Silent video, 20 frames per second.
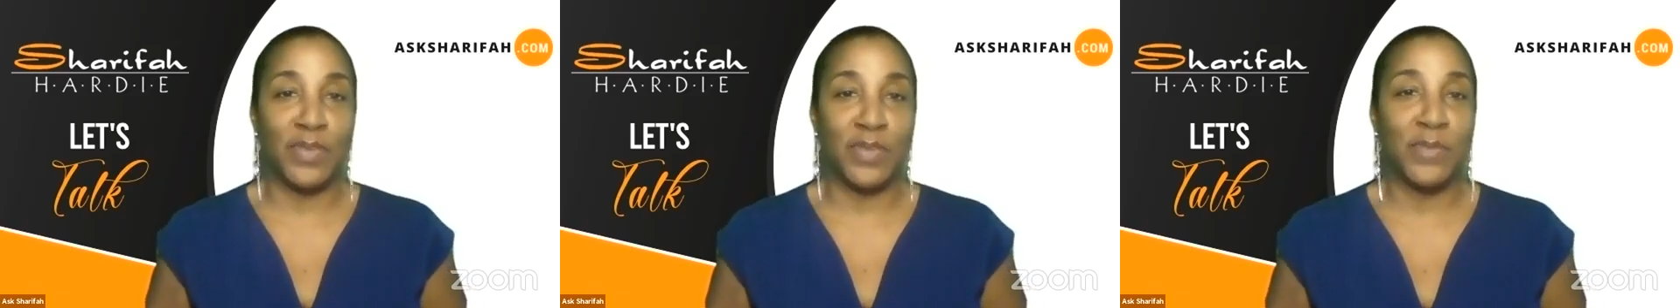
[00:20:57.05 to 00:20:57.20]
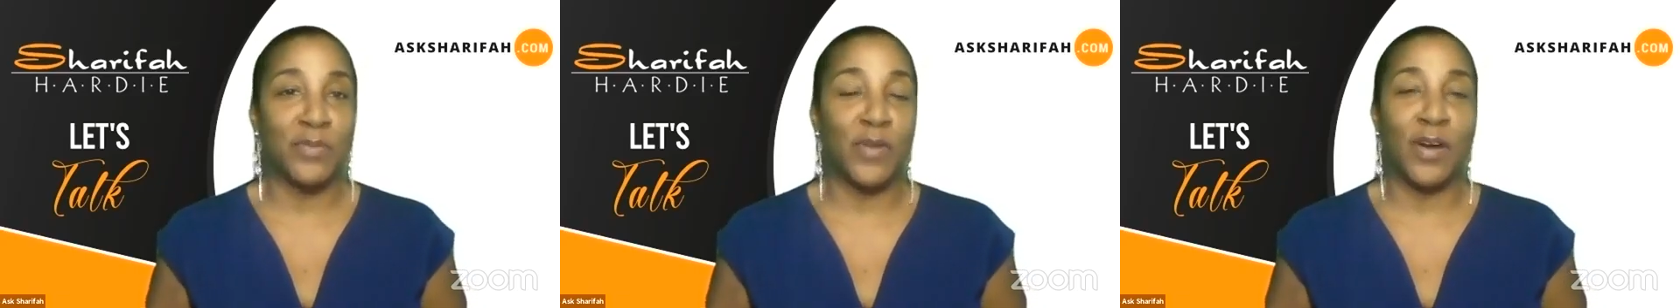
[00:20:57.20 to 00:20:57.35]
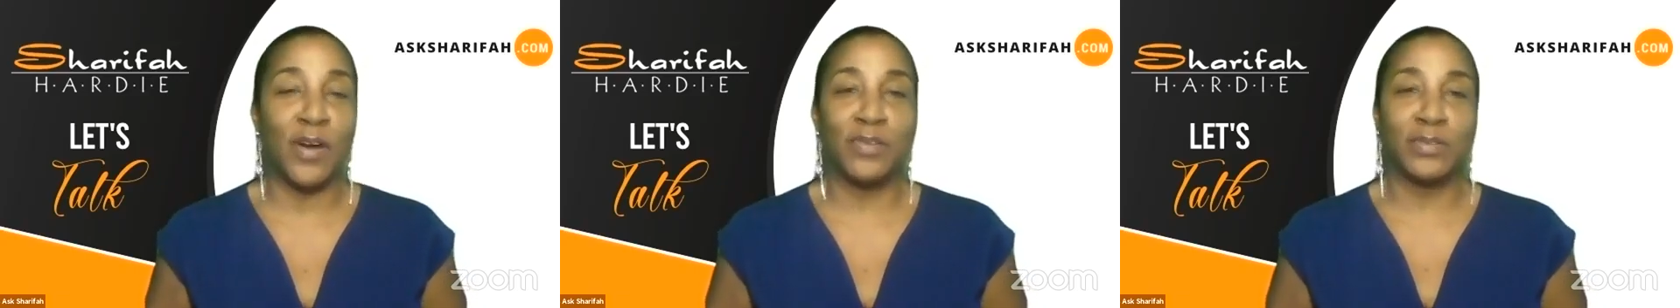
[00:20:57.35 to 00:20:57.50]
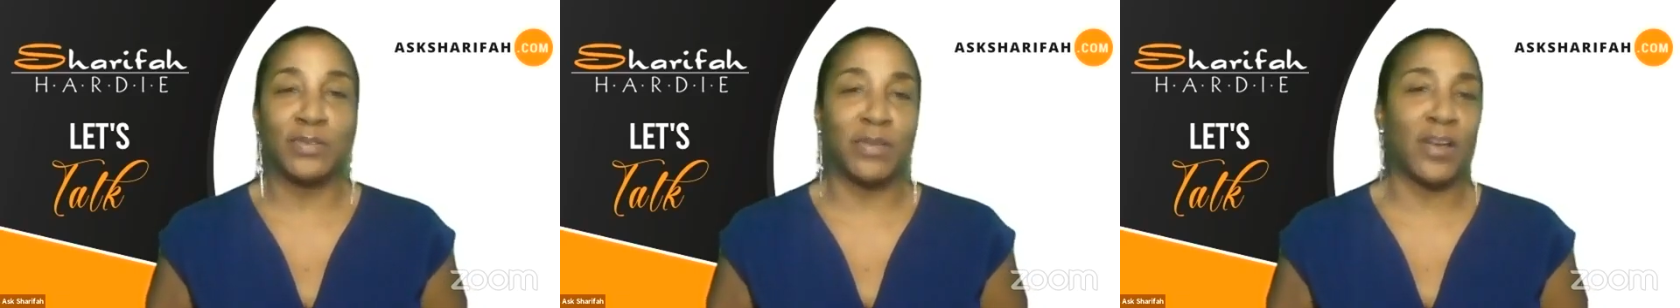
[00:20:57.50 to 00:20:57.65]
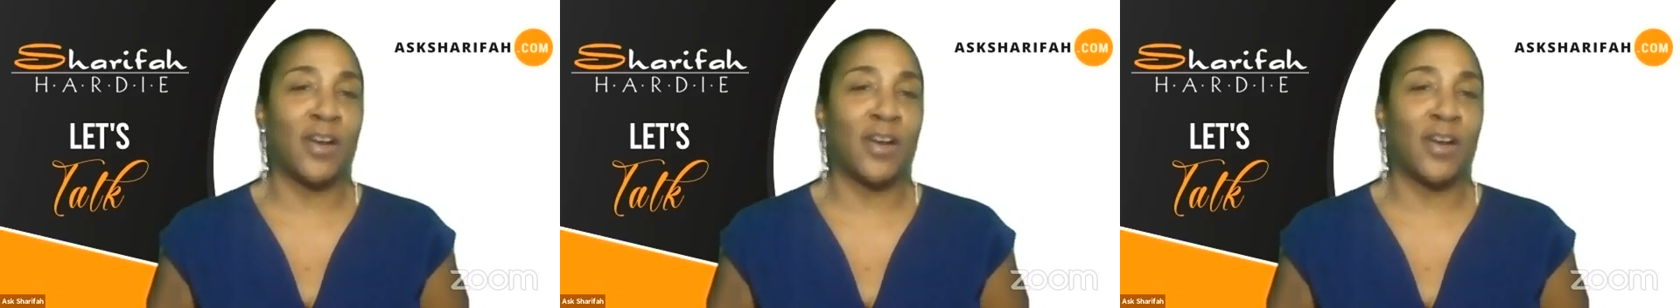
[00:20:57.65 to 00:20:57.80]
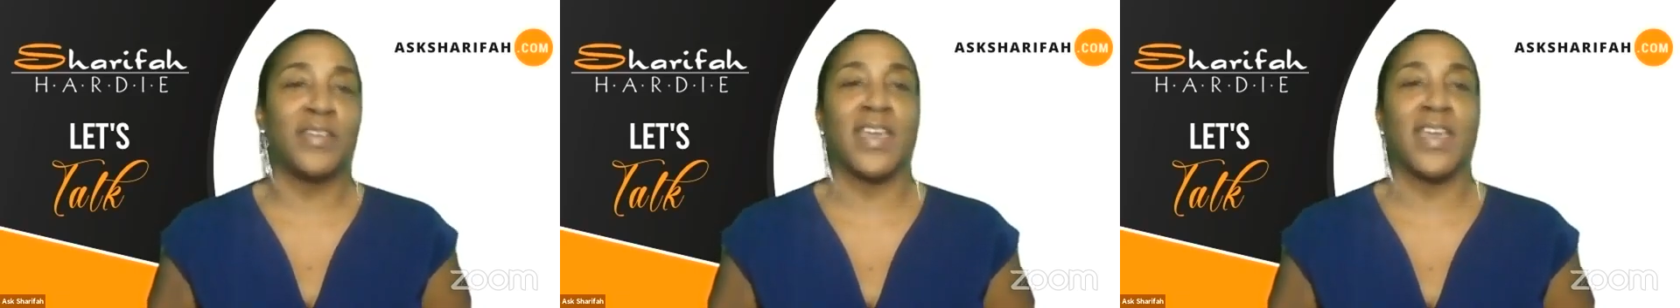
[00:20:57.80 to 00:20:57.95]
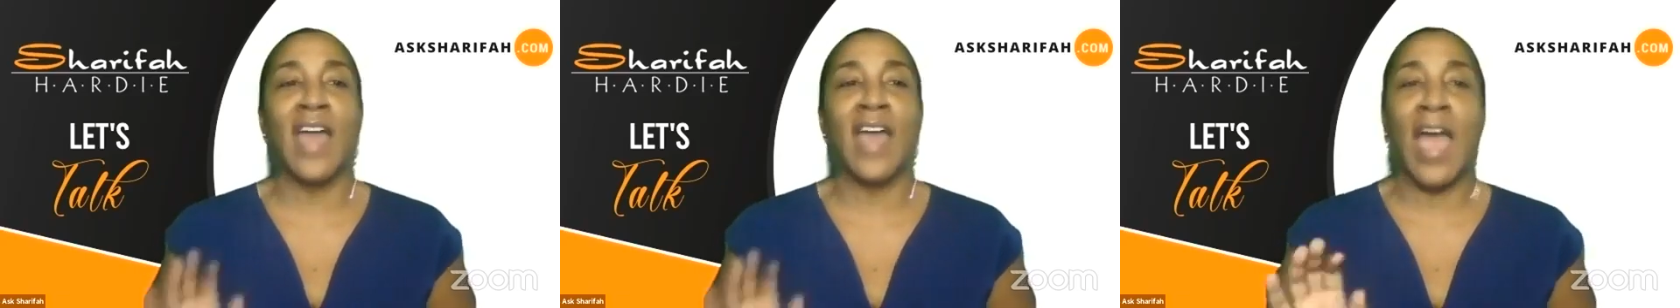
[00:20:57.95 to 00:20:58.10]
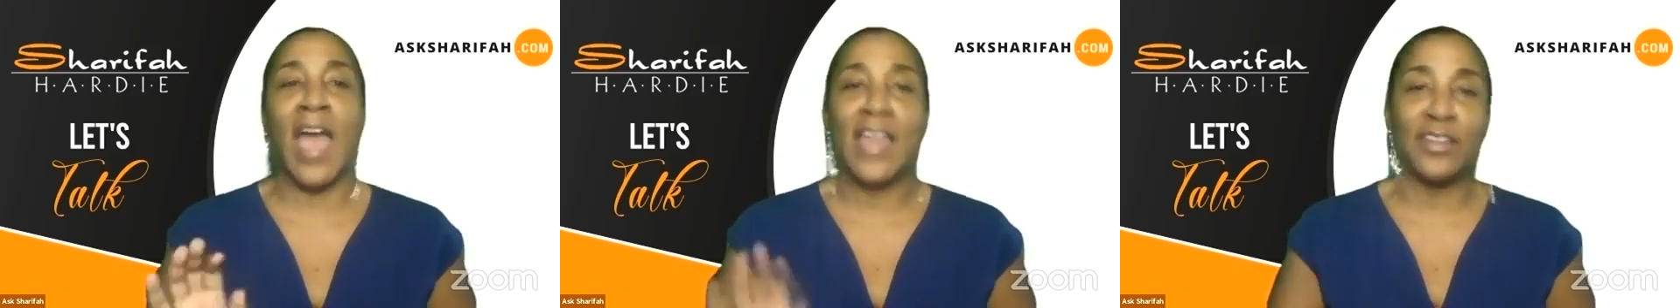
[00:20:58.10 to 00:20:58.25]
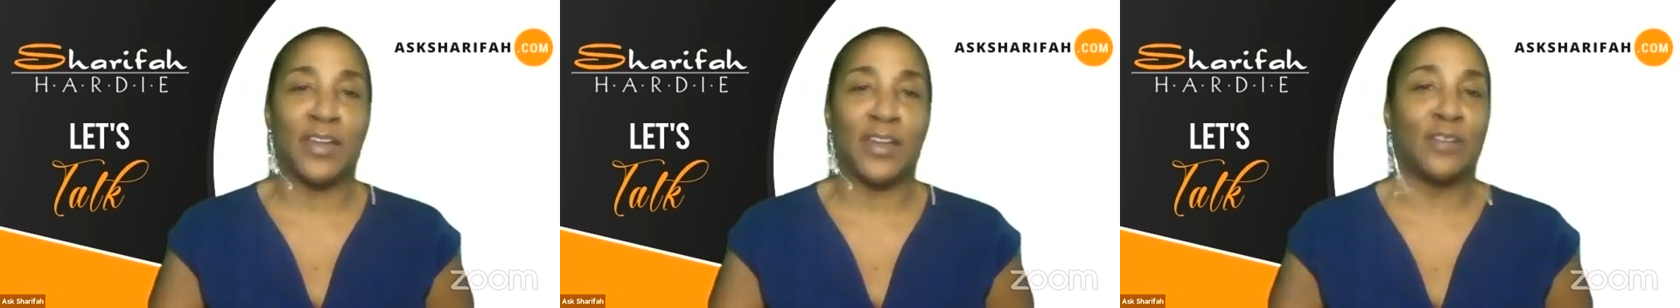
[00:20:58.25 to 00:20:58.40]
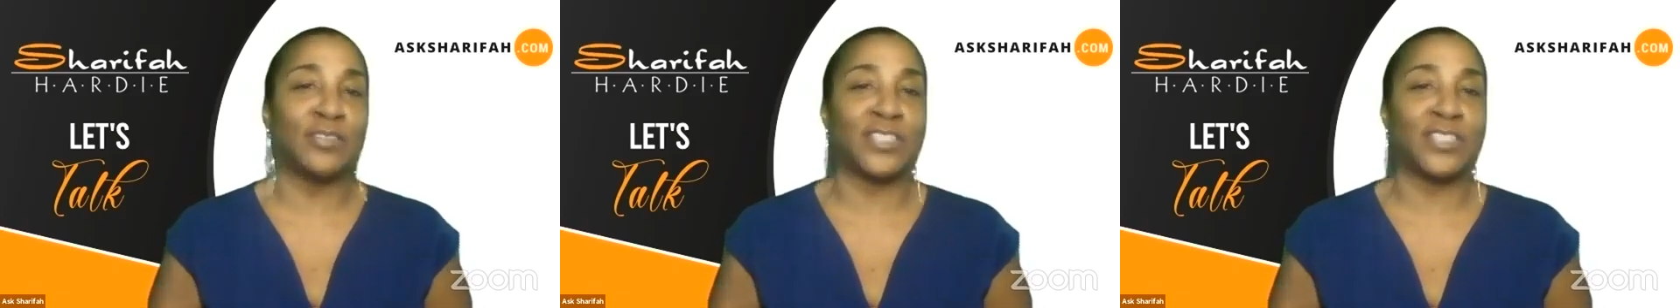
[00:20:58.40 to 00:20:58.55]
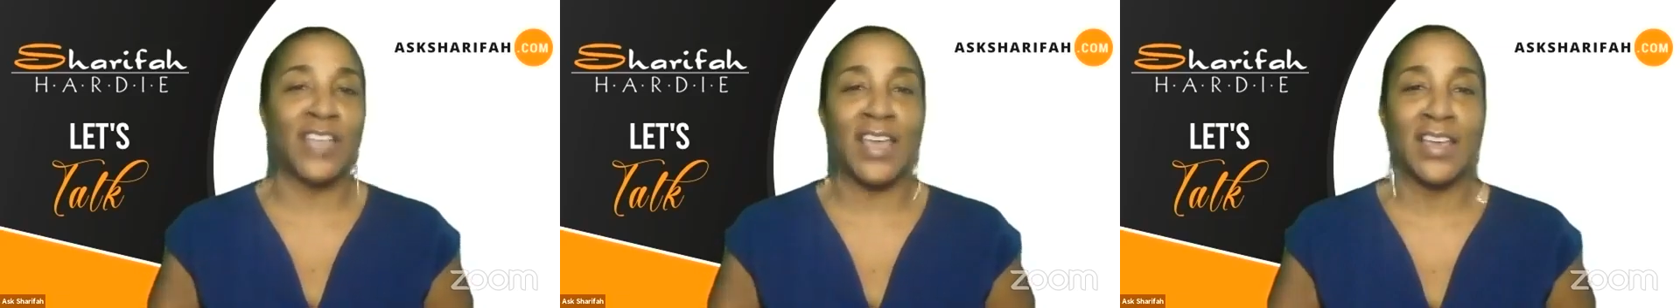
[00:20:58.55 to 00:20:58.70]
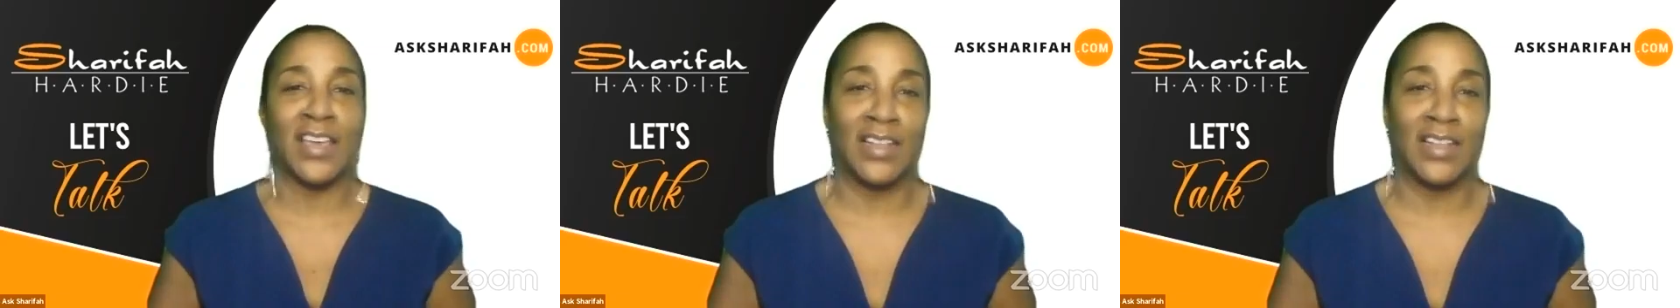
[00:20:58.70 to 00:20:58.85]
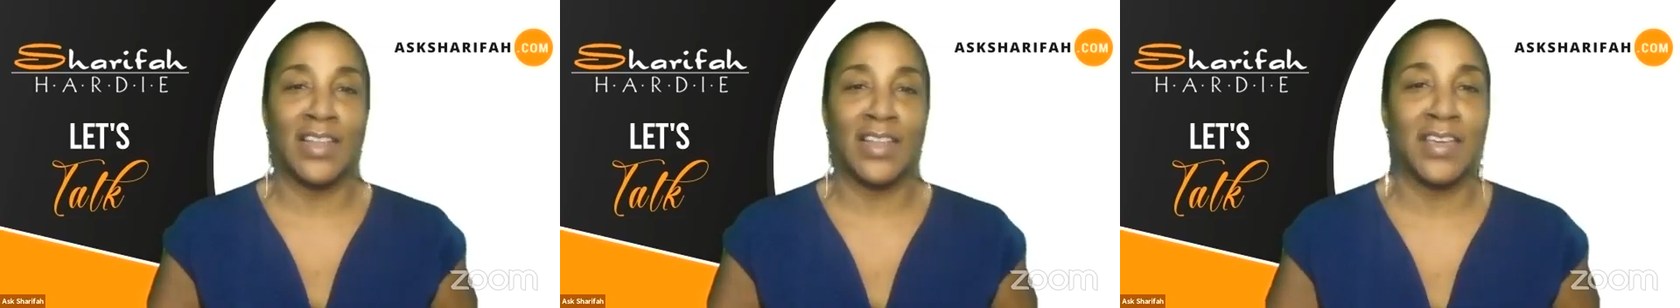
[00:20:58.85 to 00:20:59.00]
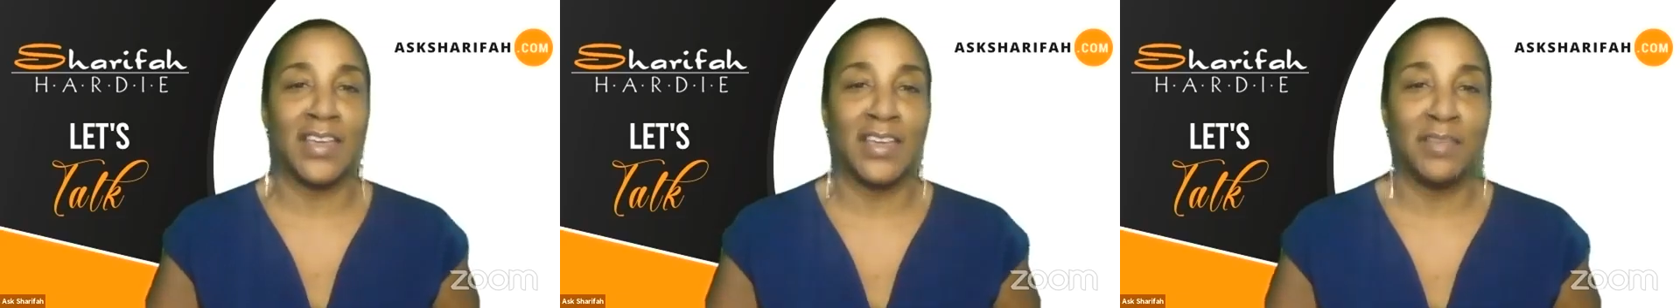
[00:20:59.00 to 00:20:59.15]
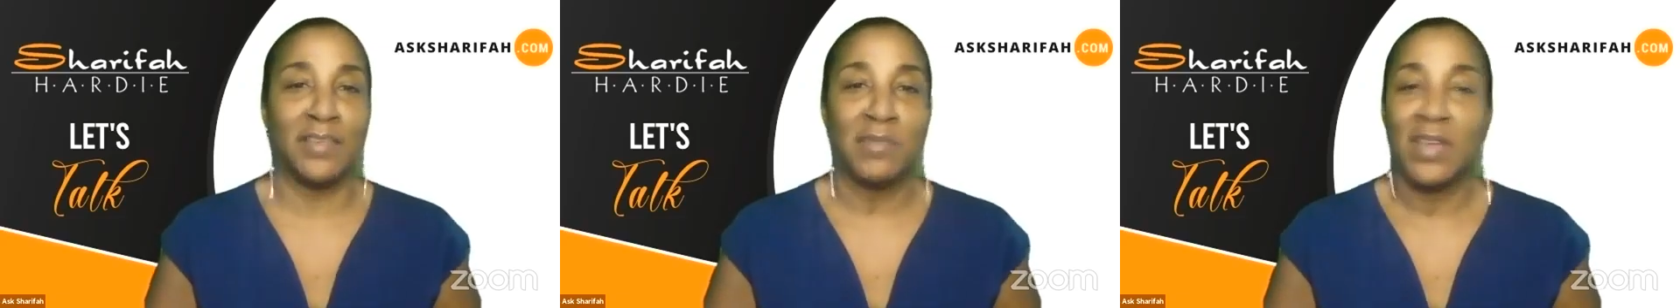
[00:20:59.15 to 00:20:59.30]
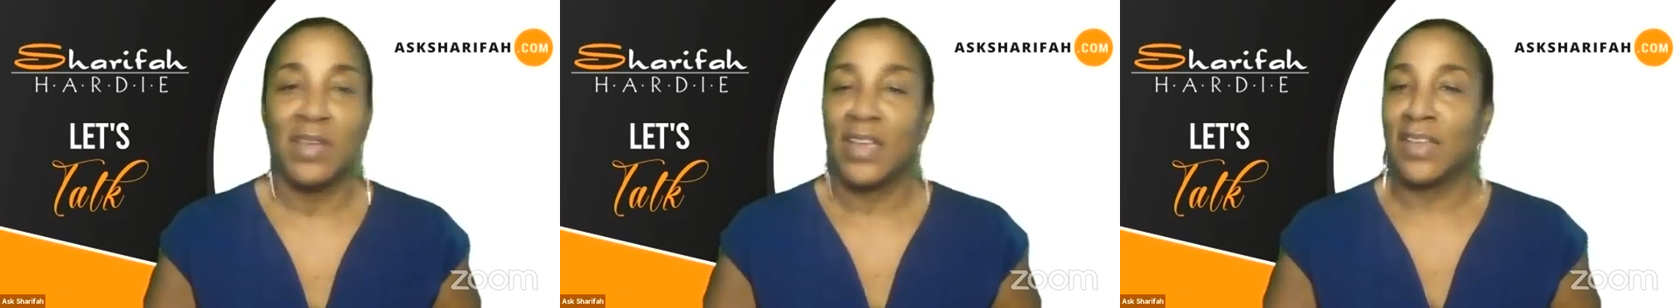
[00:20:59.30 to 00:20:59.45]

People always like, oh yeah, I know Jay Haleem.